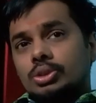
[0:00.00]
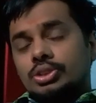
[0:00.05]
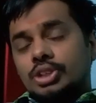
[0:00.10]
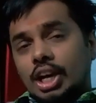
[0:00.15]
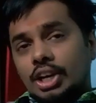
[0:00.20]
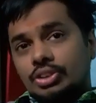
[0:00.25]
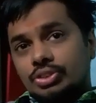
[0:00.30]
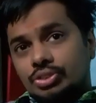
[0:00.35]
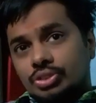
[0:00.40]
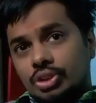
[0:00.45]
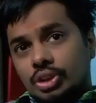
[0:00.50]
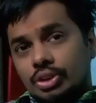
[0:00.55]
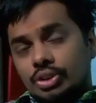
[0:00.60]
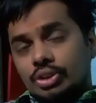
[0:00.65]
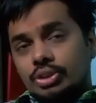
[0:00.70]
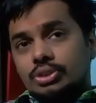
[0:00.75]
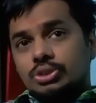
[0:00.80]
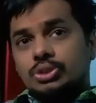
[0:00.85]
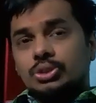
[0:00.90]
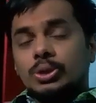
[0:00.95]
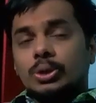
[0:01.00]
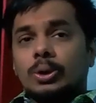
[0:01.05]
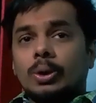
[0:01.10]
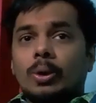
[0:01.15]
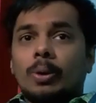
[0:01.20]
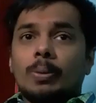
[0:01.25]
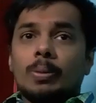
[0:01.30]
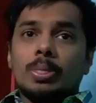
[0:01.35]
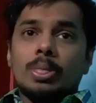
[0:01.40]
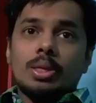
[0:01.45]
ninth year is
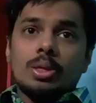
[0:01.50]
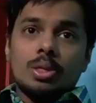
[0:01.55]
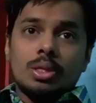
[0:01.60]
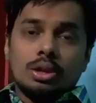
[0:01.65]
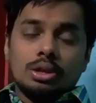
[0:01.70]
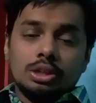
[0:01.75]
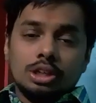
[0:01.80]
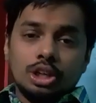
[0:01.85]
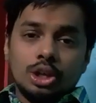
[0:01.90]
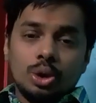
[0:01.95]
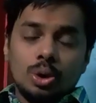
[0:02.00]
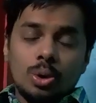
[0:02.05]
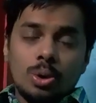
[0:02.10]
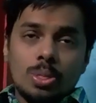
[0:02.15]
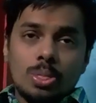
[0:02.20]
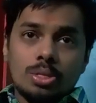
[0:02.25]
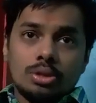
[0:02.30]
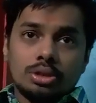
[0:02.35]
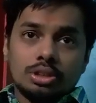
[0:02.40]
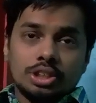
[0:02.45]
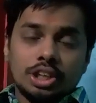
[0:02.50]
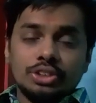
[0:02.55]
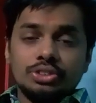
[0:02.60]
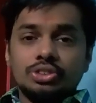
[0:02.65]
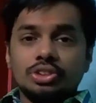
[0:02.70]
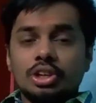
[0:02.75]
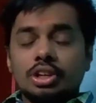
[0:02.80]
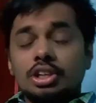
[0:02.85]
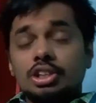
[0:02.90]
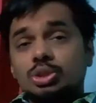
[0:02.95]
Leo,
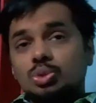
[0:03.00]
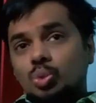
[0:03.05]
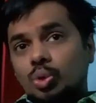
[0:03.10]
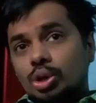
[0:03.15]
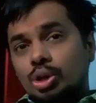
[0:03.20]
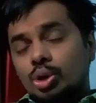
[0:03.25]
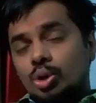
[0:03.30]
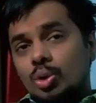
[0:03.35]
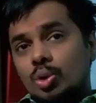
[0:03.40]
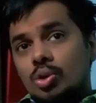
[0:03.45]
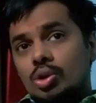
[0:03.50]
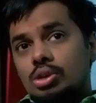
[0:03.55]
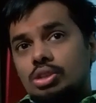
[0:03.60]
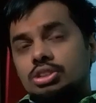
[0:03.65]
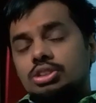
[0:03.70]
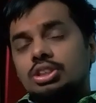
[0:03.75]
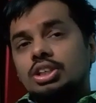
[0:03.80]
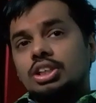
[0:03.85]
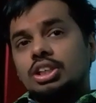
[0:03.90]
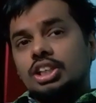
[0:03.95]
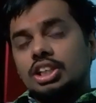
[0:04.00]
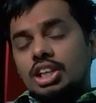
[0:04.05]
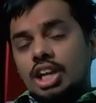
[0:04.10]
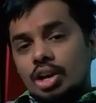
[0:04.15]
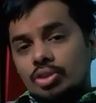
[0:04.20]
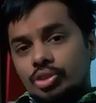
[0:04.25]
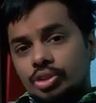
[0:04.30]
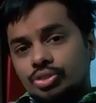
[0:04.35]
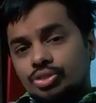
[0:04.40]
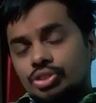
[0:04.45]
10th year is Virgo,
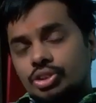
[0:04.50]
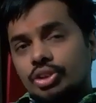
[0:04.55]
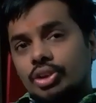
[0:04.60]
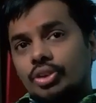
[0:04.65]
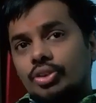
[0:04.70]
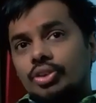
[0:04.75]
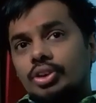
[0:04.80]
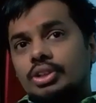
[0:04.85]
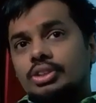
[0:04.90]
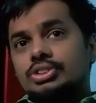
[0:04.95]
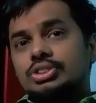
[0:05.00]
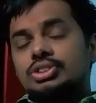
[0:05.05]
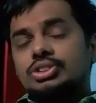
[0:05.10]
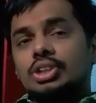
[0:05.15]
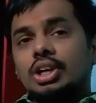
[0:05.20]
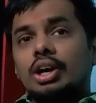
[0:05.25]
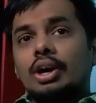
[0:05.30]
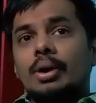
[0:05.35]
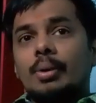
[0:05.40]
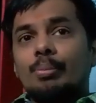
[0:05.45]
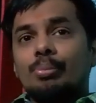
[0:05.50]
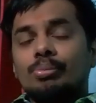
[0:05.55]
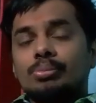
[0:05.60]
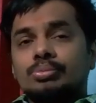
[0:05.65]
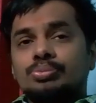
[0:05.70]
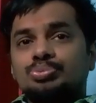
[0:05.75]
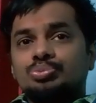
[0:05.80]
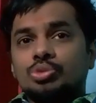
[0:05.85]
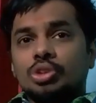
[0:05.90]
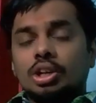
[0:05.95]
11th year is
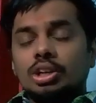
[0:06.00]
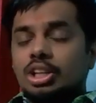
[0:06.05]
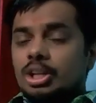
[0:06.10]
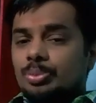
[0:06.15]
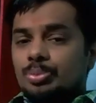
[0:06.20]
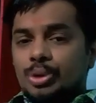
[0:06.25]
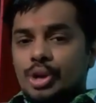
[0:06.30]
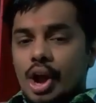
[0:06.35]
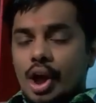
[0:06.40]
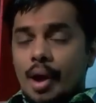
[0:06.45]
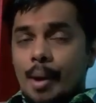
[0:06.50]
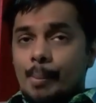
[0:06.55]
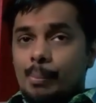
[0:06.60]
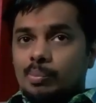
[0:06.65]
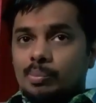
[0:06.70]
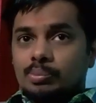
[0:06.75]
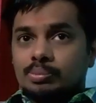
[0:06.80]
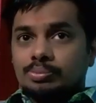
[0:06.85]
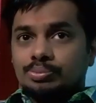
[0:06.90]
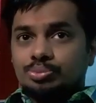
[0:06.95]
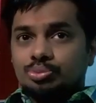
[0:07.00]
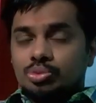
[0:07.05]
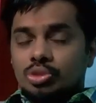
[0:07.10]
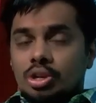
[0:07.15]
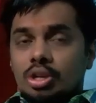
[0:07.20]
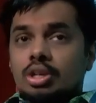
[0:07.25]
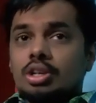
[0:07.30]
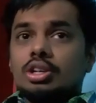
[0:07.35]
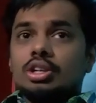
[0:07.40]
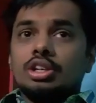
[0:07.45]
Libra,
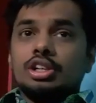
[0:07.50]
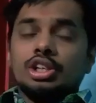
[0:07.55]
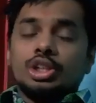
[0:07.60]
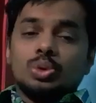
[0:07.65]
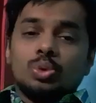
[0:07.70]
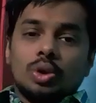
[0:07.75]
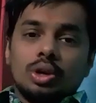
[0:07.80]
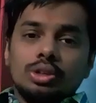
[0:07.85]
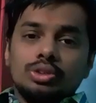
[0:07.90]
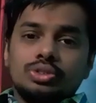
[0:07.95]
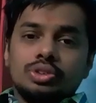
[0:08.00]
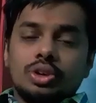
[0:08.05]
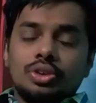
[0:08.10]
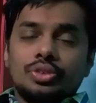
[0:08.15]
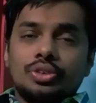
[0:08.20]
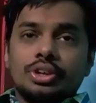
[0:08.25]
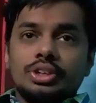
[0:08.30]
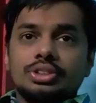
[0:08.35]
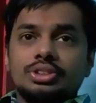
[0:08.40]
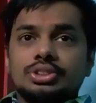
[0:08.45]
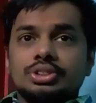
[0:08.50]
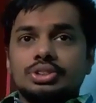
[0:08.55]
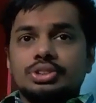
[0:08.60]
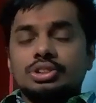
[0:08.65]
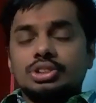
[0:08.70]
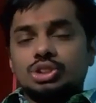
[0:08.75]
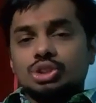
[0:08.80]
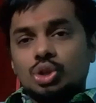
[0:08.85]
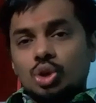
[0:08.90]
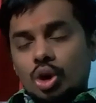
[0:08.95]
12th year
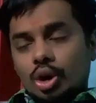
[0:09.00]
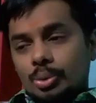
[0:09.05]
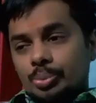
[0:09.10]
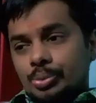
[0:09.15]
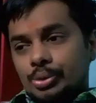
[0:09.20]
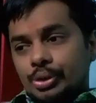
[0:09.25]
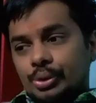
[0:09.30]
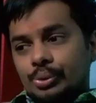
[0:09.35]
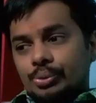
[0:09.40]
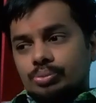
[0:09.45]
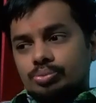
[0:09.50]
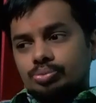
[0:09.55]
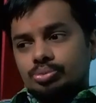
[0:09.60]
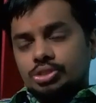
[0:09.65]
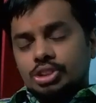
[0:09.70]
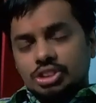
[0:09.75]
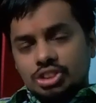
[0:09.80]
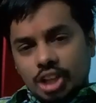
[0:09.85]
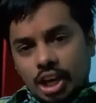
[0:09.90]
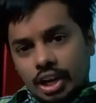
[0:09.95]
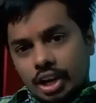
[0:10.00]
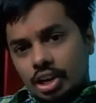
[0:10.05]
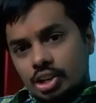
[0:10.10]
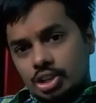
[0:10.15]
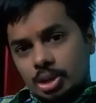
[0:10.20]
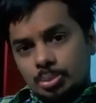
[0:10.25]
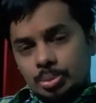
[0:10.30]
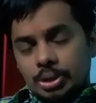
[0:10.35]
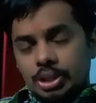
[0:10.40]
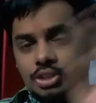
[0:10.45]
is Scorpio. This
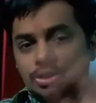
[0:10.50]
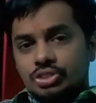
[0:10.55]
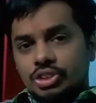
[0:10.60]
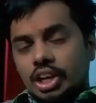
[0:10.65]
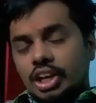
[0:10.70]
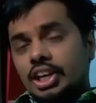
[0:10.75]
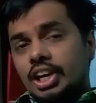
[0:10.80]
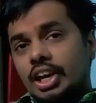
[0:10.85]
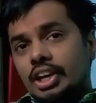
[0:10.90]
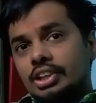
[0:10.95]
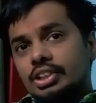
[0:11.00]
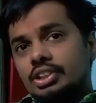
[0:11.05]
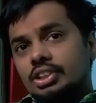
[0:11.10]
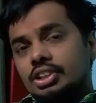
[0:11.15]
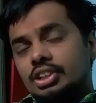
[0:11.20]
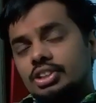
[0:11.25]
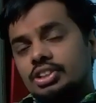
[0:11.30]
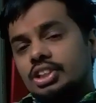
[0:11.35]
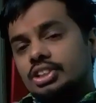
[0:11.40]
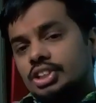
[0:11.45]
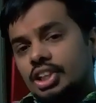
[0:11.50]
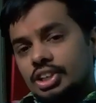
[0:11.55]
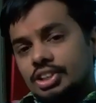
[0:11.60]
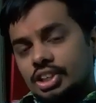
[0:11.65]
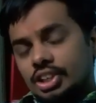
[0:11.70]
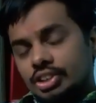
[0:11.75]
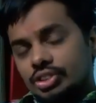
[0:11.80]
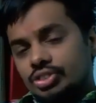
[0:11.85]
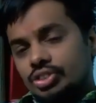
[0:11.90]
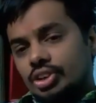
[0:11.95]
cycle repeats again. In the
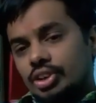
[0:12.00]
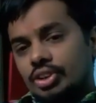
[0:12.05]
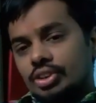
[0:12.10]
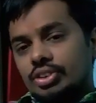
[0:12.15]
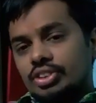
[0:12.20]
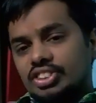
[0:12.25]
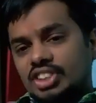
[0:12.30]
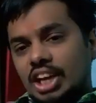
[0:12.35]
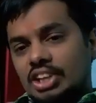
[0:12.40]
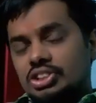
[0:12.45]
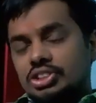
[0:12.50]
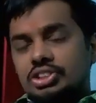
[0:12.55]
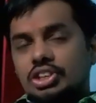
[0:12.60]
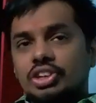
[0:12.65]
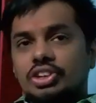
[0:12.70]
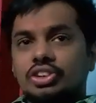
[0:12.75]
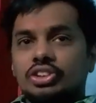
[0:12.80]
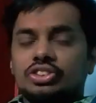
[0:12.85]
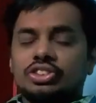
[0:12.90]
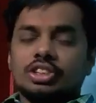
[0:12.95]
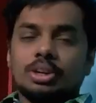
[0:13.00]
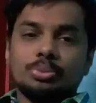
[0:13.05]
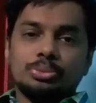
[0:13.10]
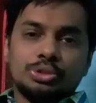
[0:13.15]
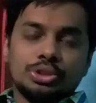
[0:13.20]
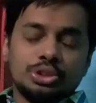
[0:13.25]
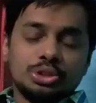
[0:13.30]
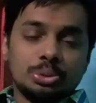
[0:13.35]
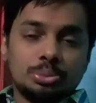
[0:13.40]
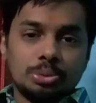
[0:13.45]
13th year Sagittarius
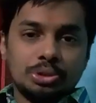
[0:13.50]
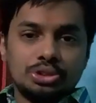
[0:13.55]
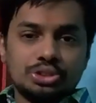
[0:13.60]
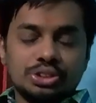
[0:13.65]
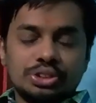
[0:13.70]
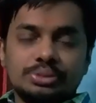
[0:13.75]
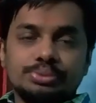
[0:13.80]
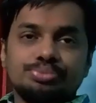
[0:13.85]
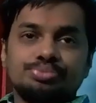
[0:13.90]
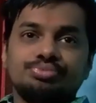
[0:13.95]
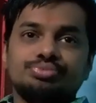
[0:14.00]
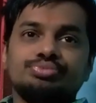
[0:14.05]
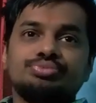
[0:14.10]
comes into picture.